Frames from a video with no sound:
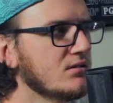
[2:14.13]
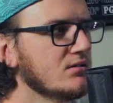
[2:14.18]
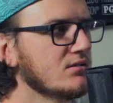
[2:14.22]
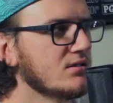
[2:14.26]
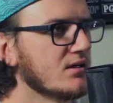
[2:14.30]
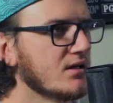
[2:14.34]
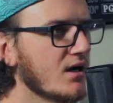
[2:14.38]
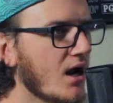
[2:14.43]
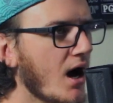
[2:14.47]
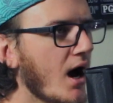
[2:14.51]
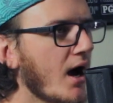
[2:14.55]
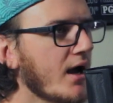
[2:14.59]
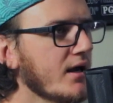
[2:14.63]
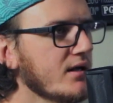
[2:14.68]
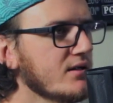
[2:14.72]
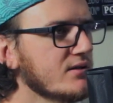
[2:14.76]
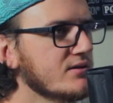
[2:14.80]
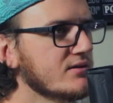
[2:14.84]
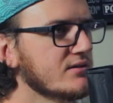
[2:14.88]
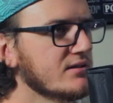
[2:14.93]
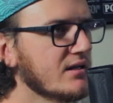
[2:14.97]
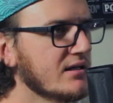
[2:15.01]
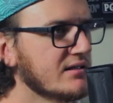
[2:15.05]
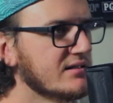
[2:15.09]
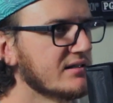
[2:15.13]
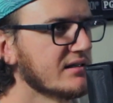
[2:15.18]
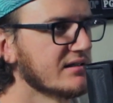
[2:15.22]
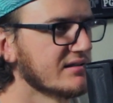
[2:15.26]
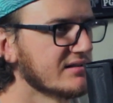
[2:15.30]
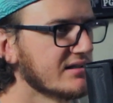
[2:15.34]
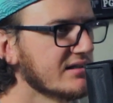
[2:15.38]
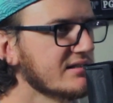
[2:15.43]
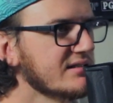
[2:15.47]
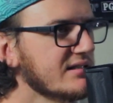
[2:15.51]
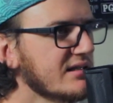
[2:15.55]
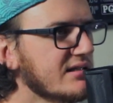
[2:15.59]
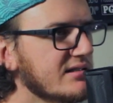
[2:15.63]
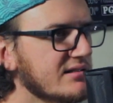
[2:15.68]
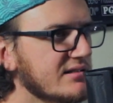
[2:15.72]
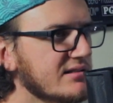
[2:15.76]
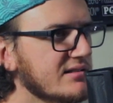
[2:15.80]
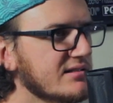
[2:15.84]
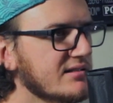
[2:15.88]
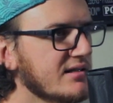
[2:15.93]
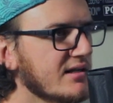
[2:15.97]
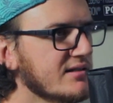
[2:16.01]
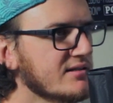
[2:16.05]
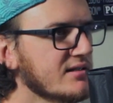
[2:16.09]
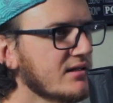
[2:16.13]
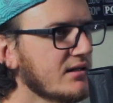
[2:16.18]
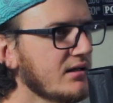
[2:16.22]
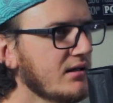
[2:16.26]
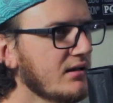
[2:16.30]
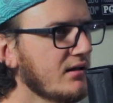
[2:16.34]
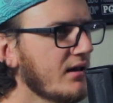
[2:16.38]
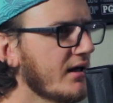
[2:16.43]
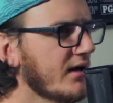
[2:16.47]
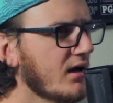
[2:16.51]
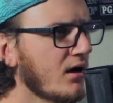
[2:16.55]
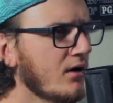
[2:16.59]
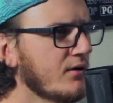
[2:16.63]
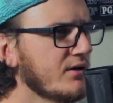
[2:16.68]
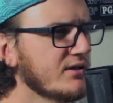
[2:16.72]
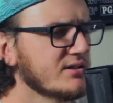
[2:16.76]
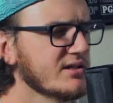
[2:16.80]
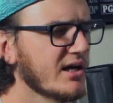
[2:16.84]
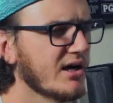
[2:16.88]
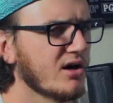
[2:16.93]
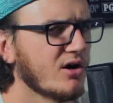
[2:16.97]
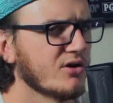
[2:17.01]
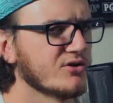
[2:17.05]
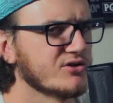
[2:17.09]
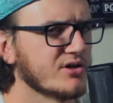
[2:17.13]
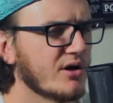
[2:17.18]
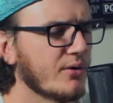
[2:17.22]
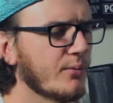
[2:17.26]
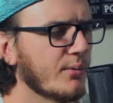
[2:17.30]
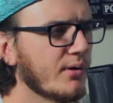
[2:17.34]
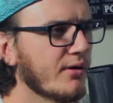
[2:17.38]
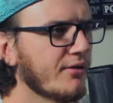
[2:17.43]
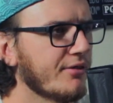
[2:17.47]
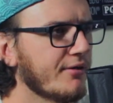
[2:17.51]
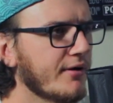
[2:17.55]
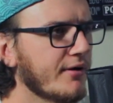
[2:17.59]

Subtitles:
denies its existence, doesn't he? Like, he's like, it's not a real thing.